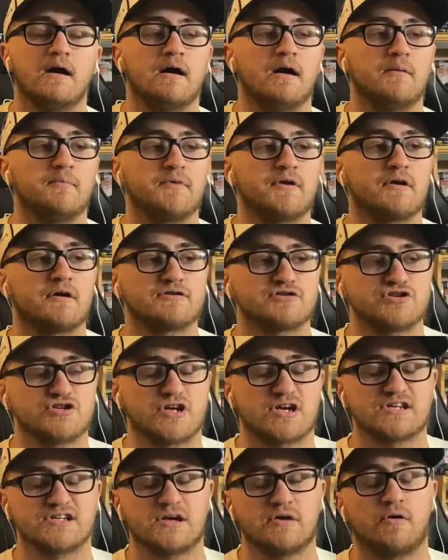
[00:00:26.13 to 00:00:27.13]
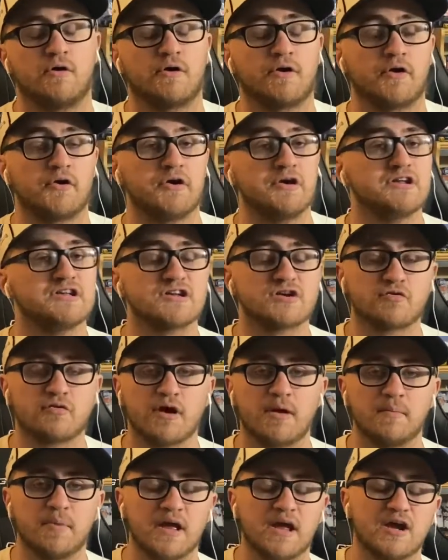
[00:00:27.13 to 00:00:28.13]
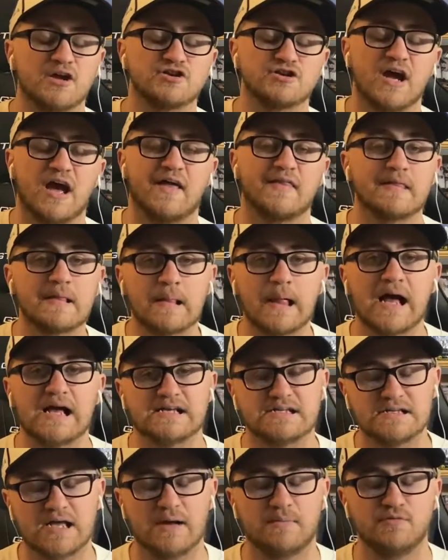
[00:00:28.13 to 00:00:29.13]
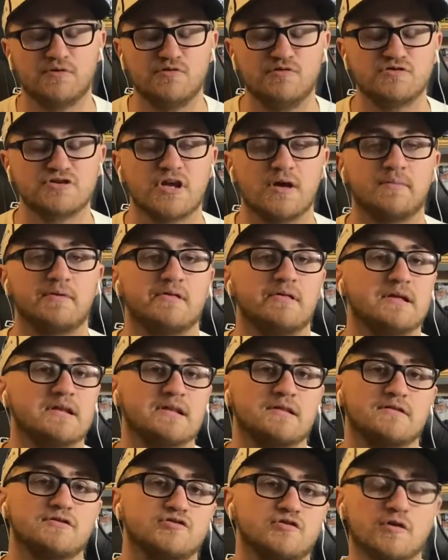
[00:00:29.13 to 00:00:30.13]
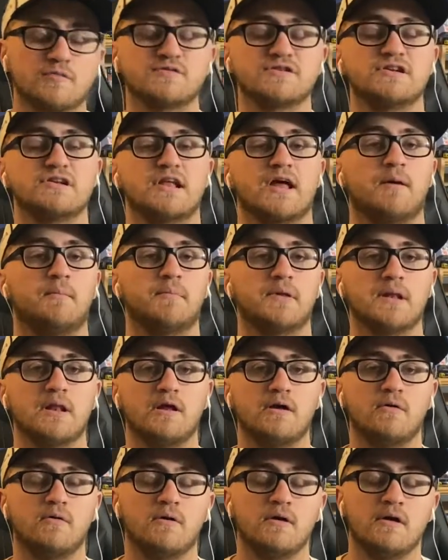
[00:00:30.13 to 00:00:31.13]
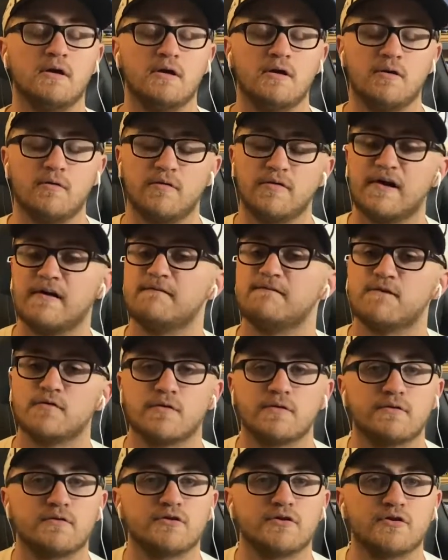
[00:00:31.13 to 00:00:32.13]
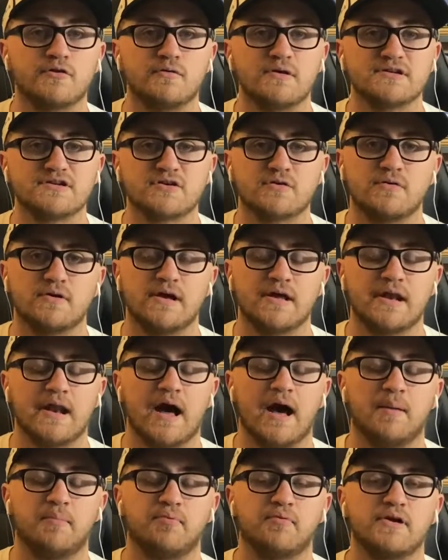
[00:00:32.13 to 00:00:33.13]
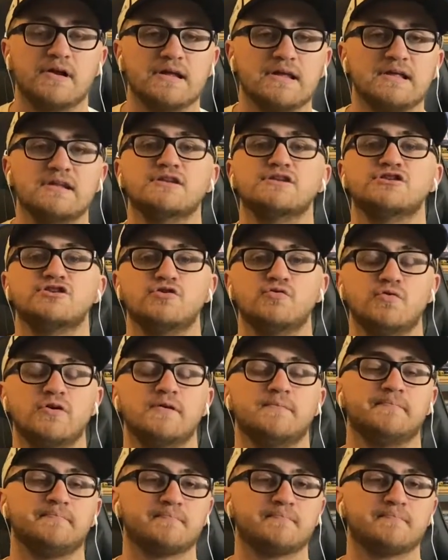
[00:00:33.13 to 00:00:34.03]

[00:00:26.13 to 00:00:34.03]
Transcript: You can also check us out on our Instagram page at The Last Lap News. That'll be linked in the description down below. Without further ado, let's go ahead and hop right into it.